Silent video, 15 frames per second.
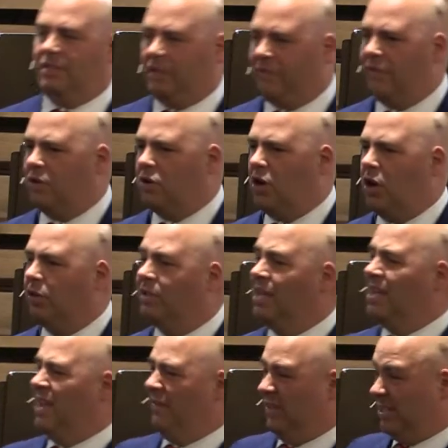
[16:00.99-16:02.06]
difficult,
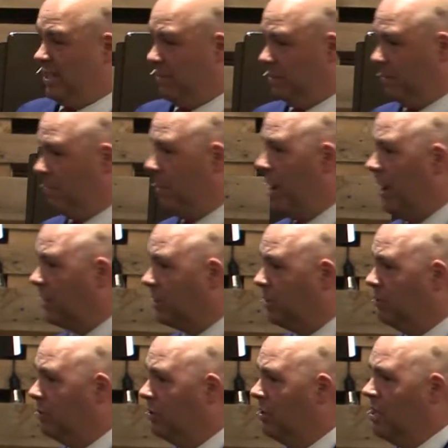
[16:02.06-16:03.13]
if it seems
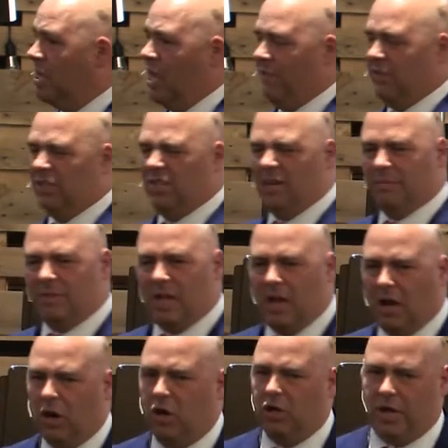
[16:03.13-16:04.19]
impossible, if it seems
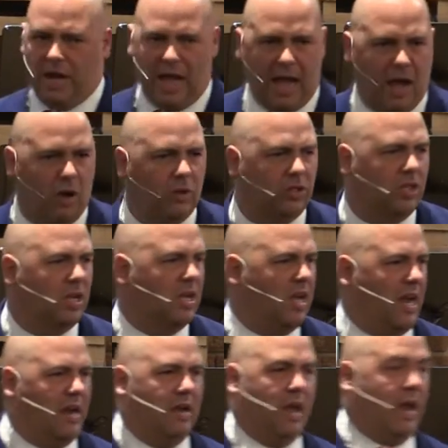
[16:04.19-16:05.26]
hard and out,
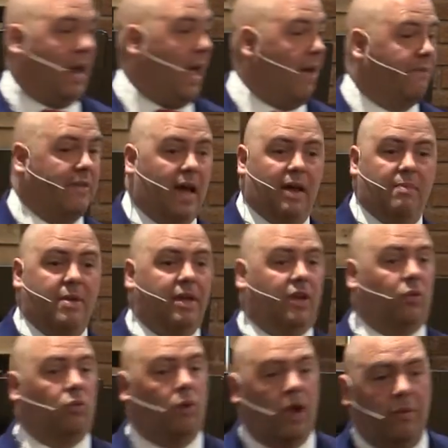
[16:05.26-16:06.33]
and I've got to make
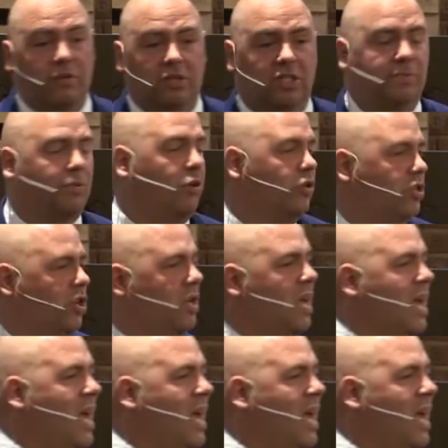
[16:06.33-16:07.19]
it right with this person,